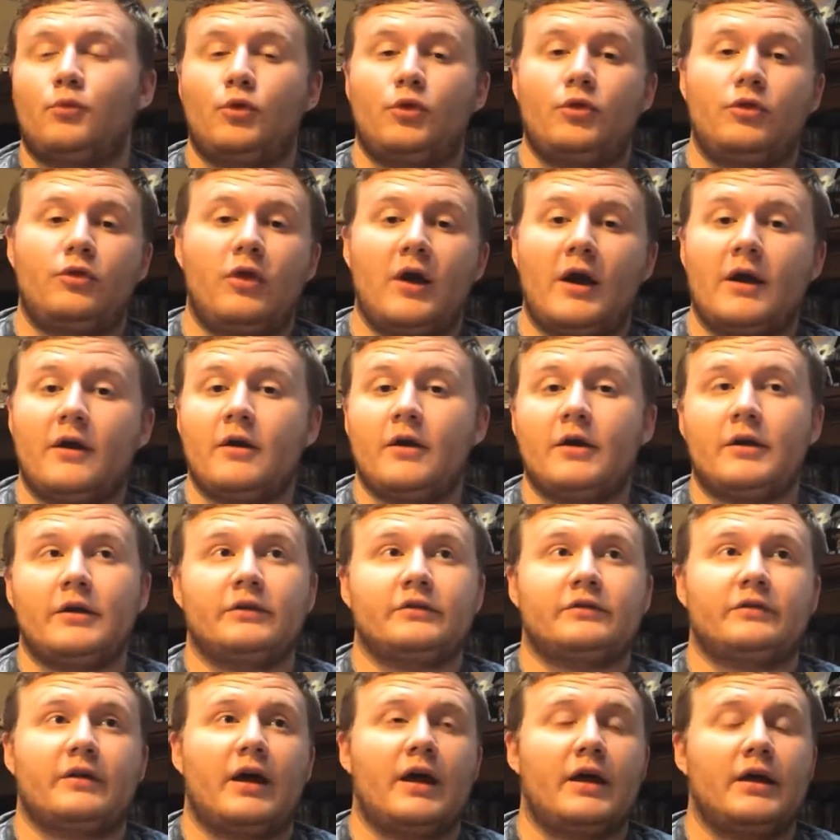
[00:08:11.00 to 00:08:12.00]
There
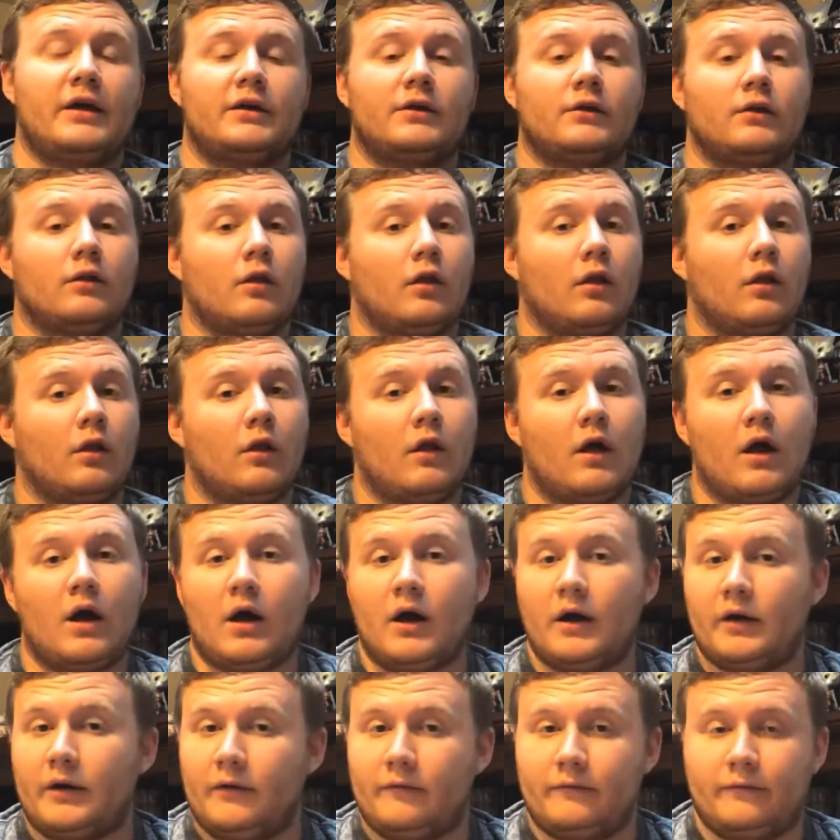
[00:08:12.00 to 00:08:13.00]
is a
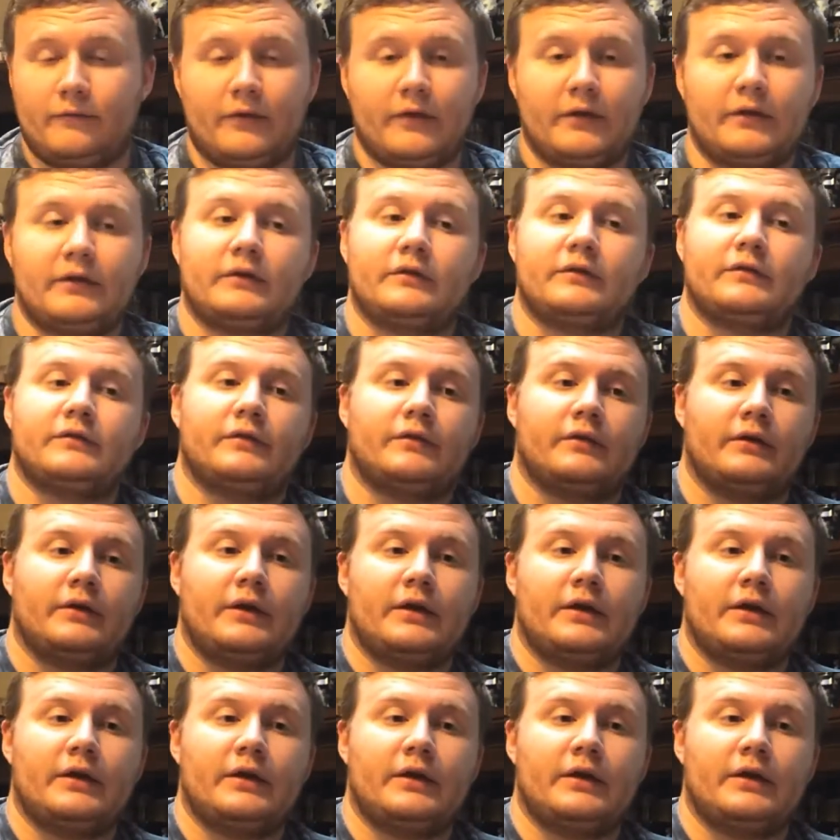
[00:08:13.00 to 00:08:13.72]
lot of things